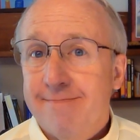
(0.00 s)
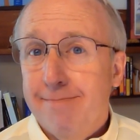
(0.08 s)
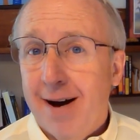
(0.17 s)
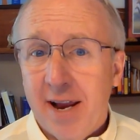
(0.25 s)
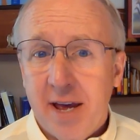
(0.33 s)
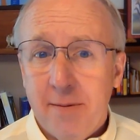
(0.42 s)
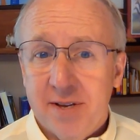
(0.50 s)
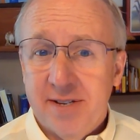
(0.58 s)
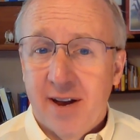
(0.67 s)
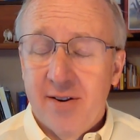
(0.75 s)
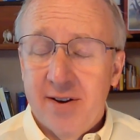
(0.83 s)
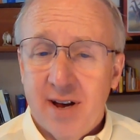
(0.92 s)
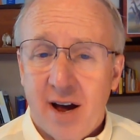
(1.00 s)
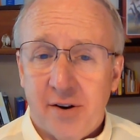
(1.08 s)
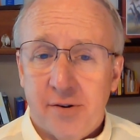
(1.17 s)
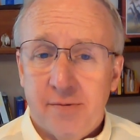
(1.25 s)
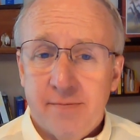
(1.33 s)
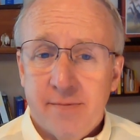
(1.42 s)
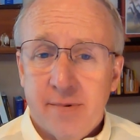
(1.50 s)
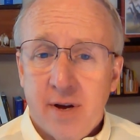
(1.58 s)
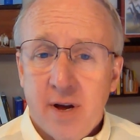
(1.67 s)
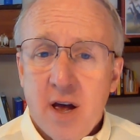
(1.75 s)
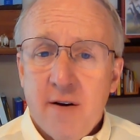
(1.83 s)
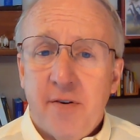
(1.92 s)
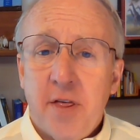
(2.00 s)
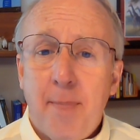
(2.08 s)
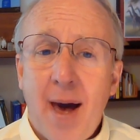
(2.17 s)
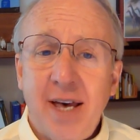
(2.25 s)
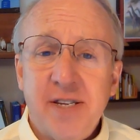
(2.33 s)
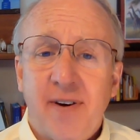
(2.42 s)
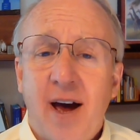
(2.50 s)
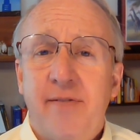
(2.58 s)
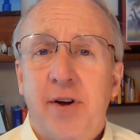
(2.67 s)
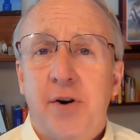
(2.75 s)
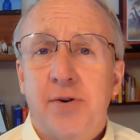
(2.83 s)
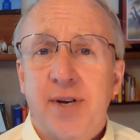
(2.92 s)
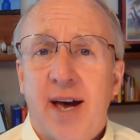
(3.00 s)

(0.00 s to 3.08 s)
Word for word: my name is Gary Stocker. For the past five years,